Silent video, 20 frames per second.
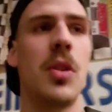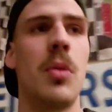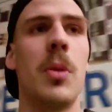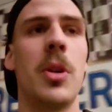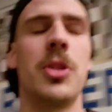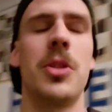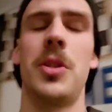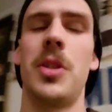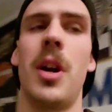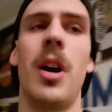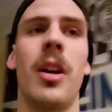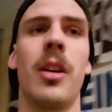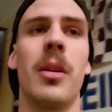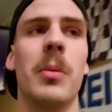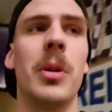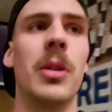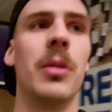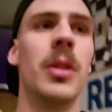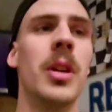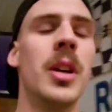so much to talk
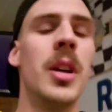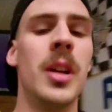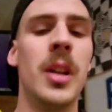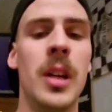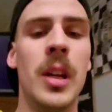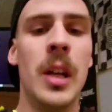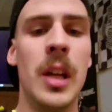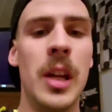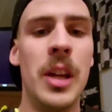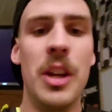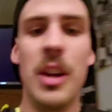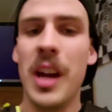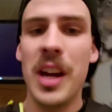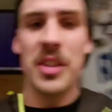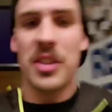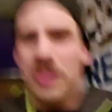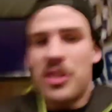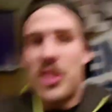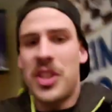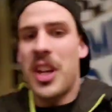about. You
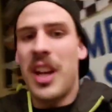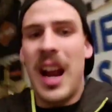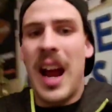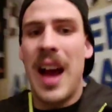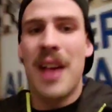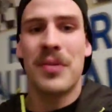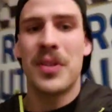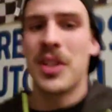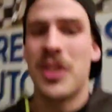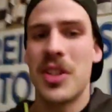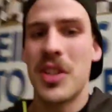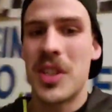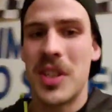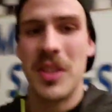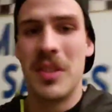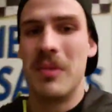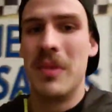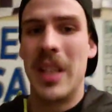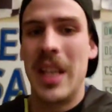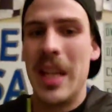guys are just gonna have to just
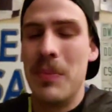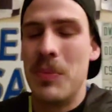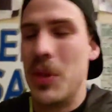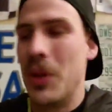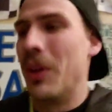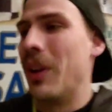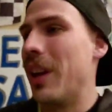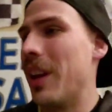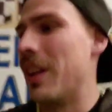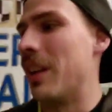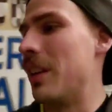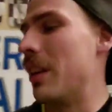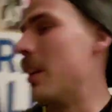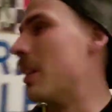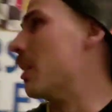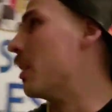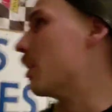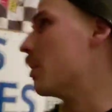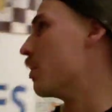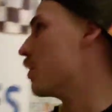keep tuning in,
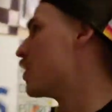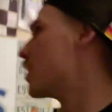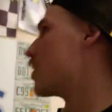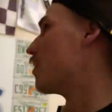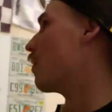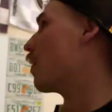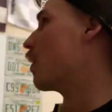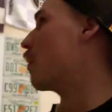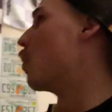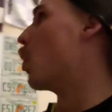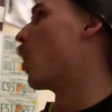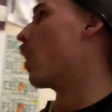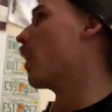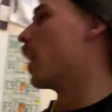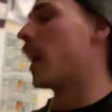and you'll just learn more.